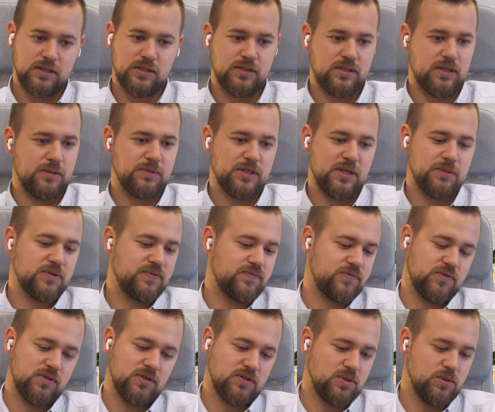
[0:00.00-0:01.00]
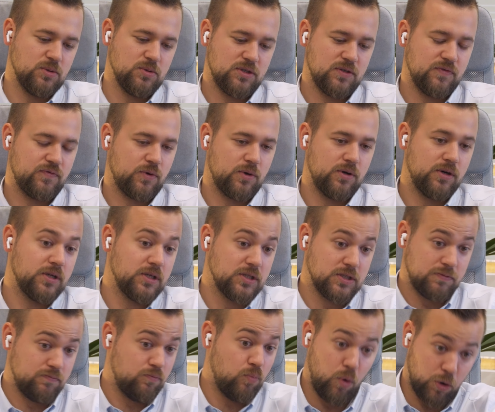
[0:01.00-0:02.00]
sometimes the solution for it
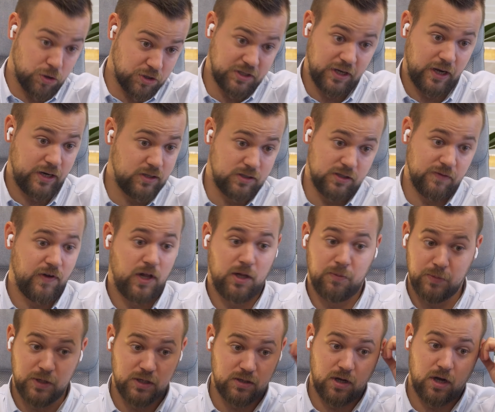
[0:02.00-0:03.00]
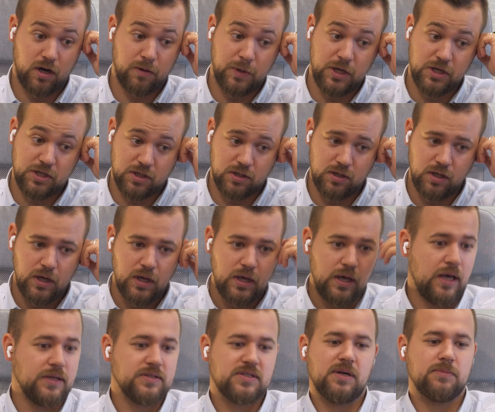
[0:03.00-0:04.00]
is more tech development, automation,
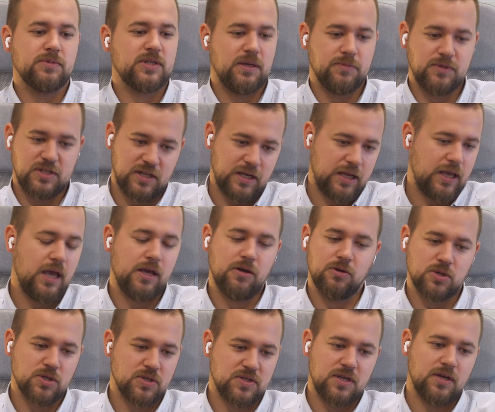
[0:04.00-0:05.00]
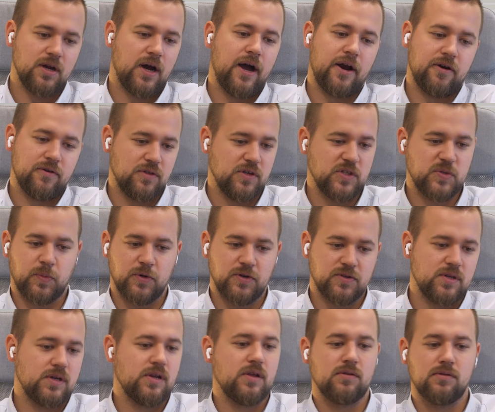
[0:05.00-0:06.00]
and sometimes it's like, hey, you just need to hire this
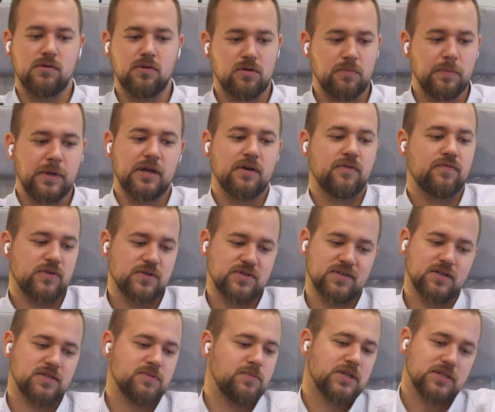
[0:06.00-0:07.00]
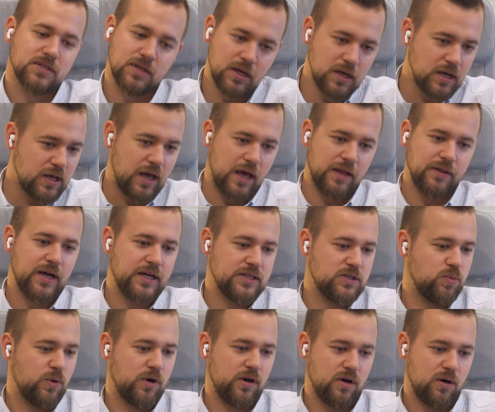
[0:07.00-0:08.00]
person and you'll be good for 6 months. And
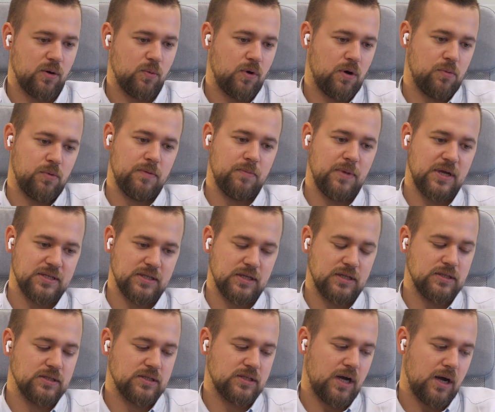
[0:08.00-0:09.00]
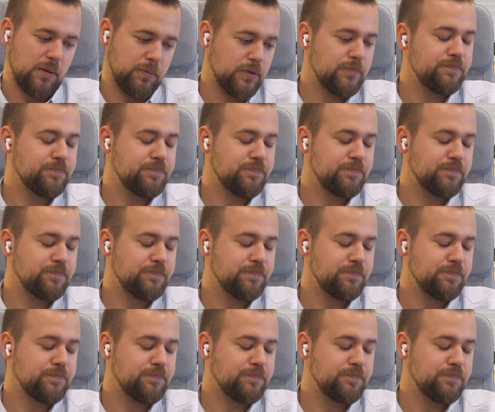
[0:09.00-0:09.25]
that's where we basically stop.